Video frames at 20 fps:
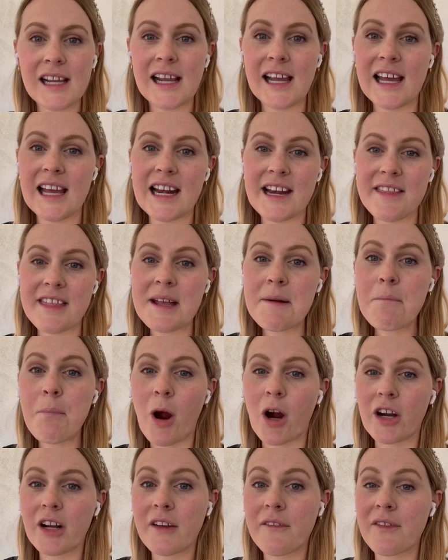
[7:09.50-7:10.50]
And I think
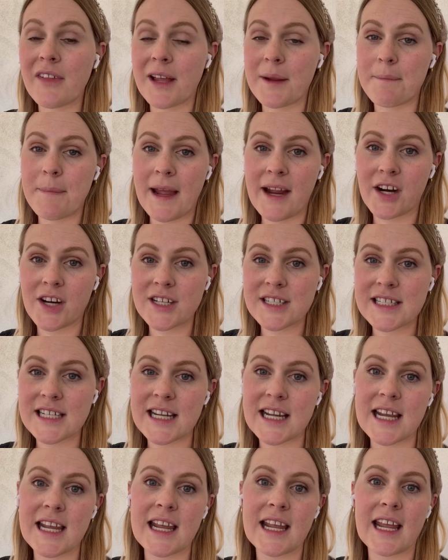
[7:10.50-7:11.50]
part of like
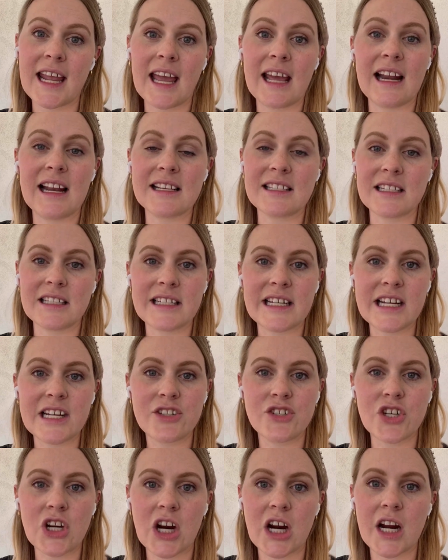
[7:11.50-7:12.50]
parenting and as a
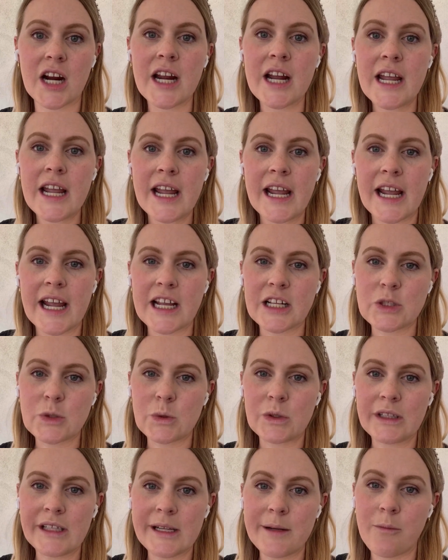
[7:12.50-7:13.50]
teacher, it's
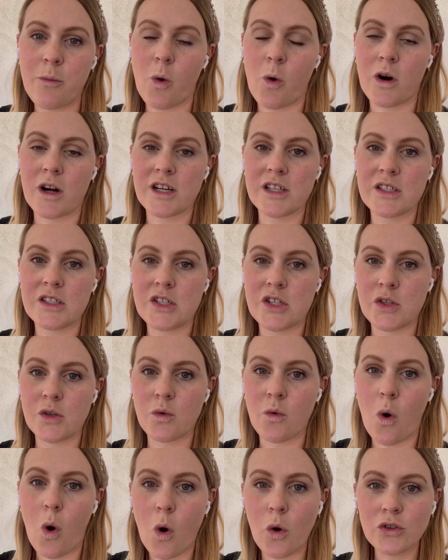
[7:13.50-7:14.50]
really important
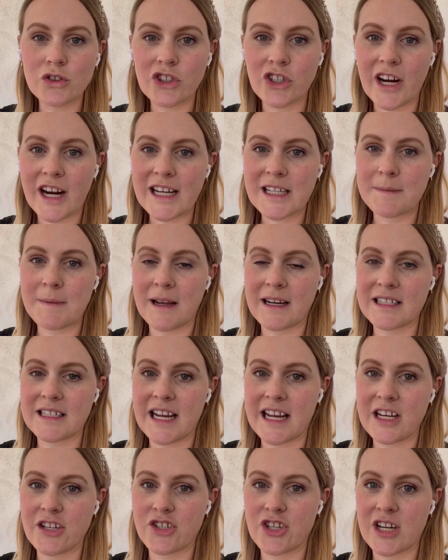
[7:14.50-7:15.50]
to hold your
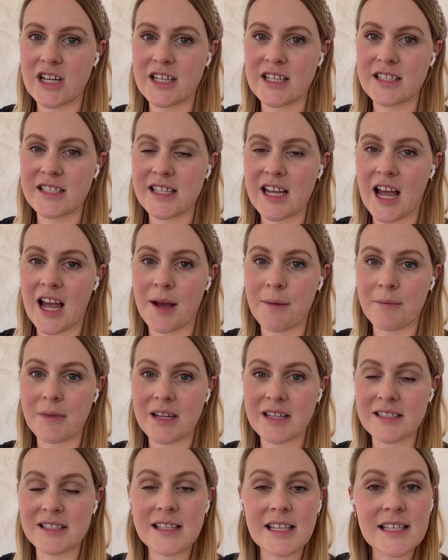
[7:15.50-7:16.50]
expectations
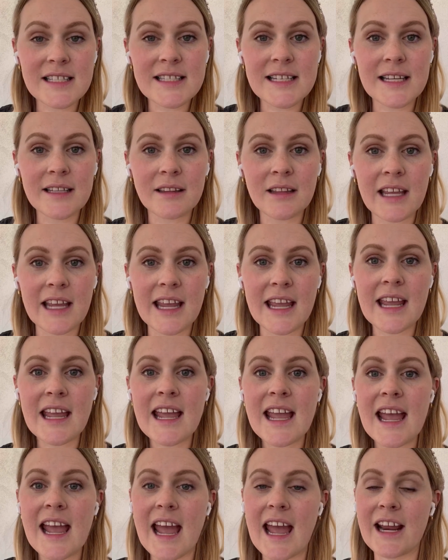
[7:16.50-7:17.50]
consistently
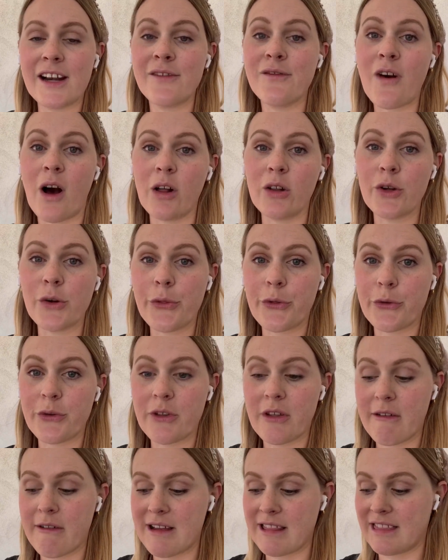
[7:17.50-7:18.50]
and follow
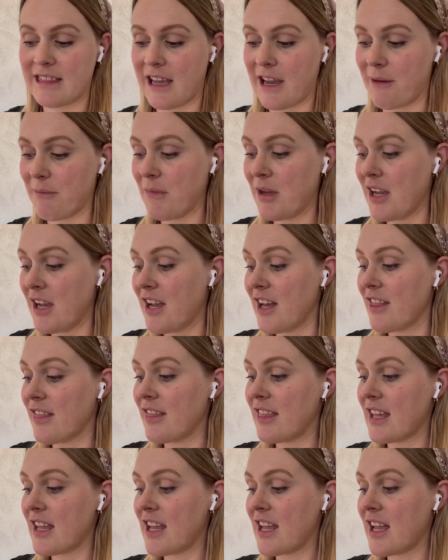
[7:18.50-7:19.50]
through with them.
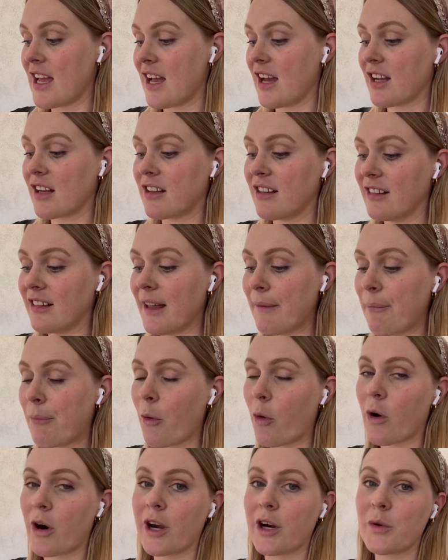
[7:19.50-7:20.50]
The
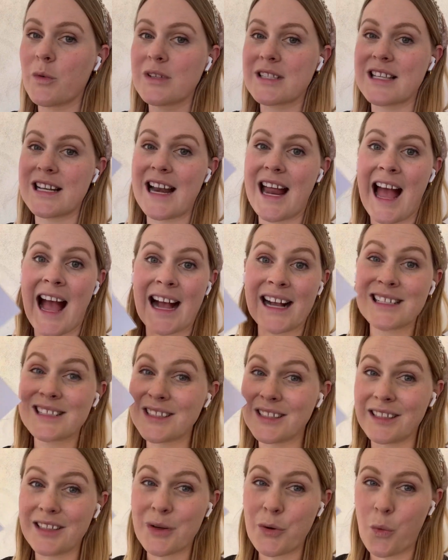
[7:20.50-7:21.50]
clipboard was an
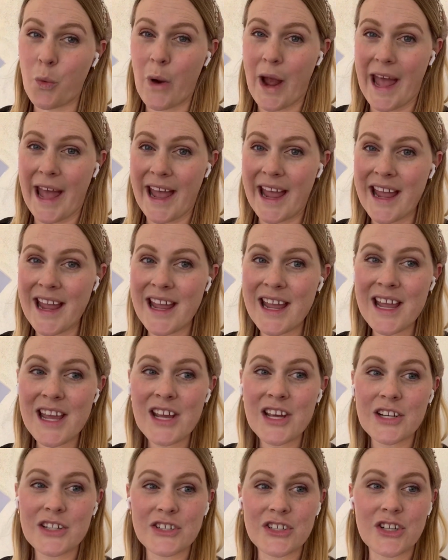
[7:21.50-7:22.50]
excellent way
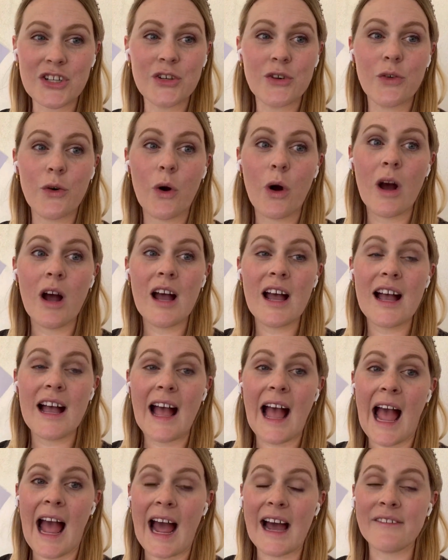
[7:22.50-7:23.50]
to
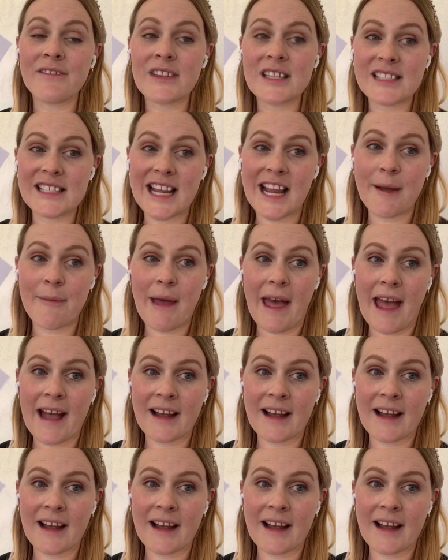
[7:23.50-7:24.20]
have the same